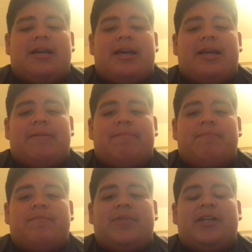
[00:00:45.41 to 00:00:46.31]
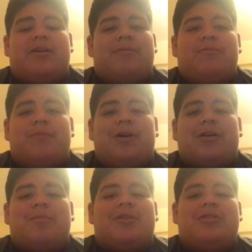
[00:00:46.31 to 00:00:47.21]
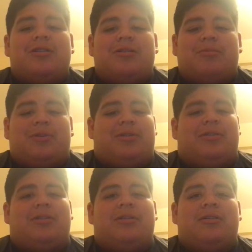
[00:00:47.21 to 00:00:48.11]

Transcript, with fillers: and you know welcome her to the world.